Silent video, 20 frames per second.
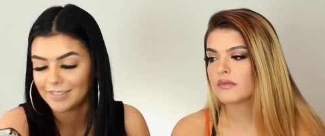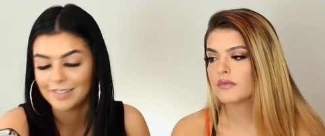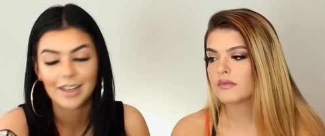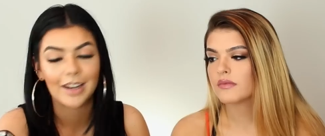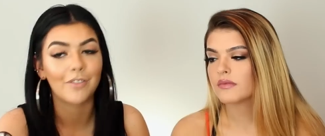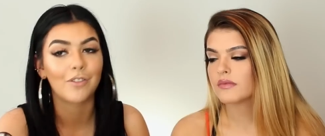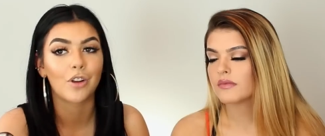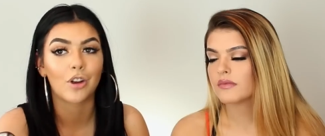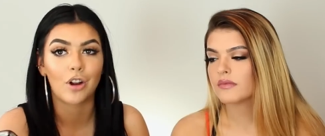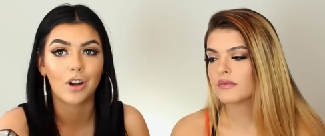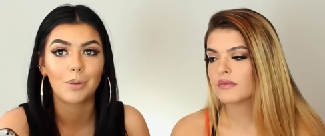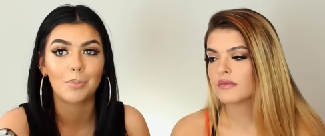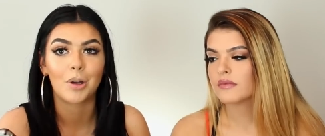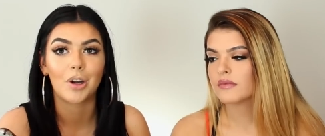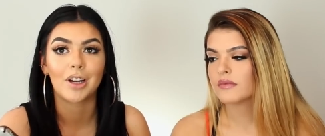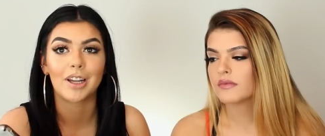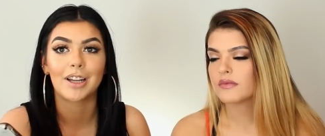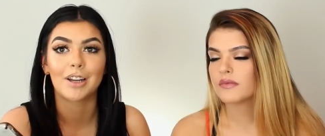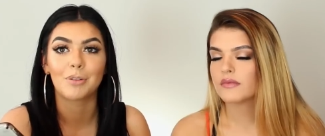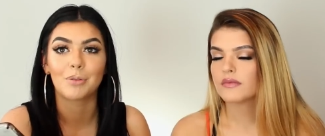Speaker 1: And then I forgot
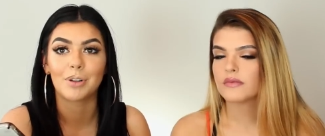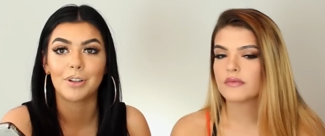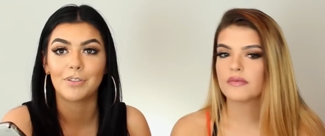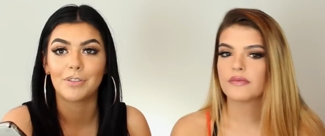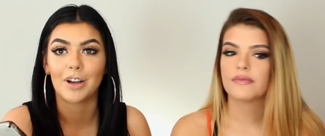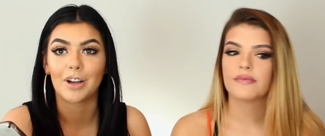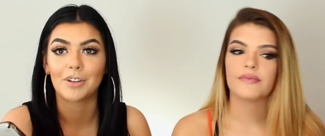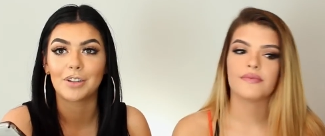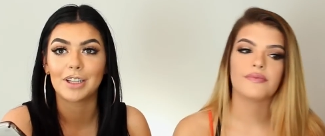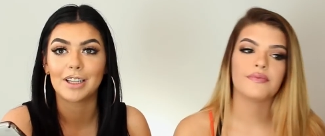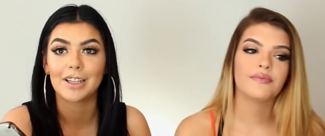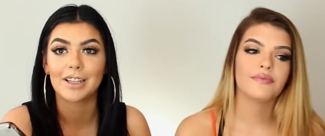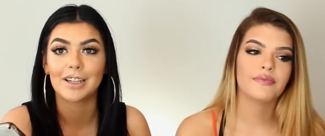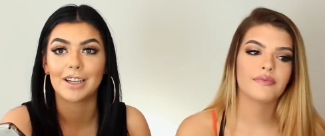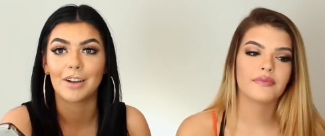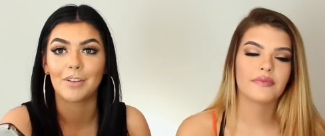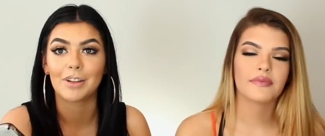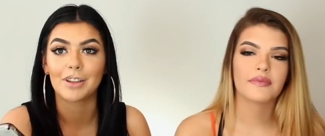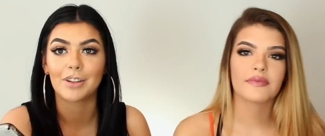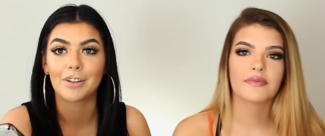about it and I refound it
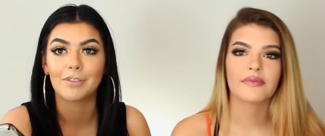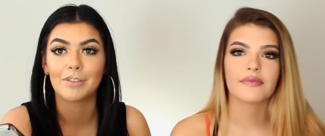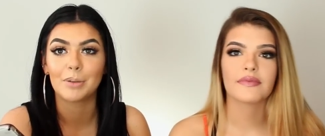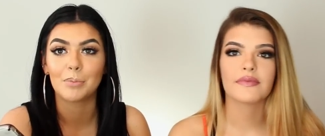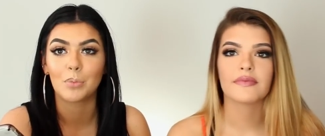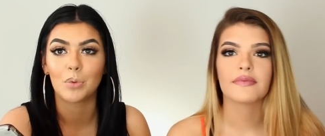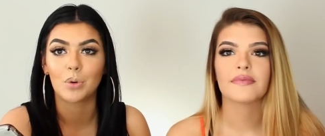and now I love it